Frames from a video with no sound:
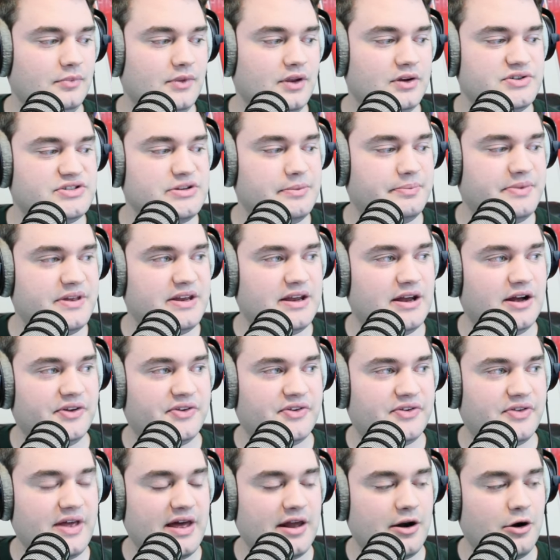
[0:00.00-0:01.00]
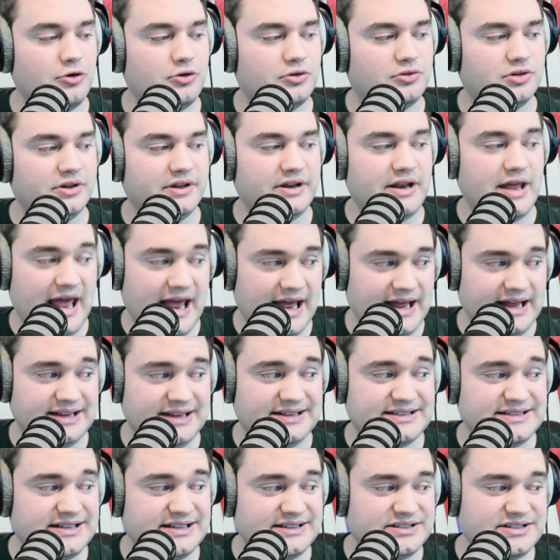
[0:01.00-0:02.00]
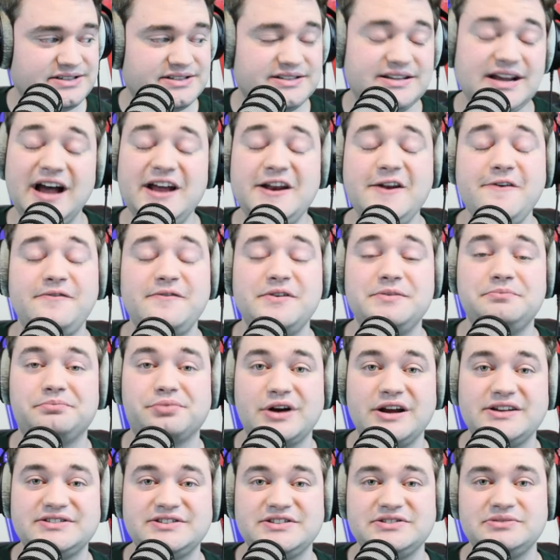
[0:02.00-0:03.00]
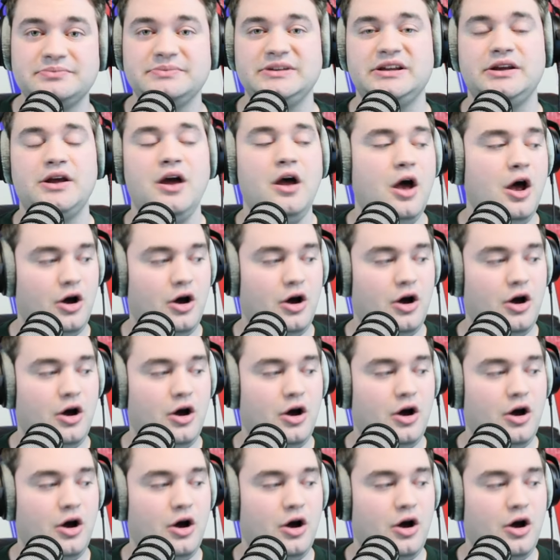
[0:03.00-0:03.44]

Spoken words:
Something else that Oakland has that just kind of impresses me.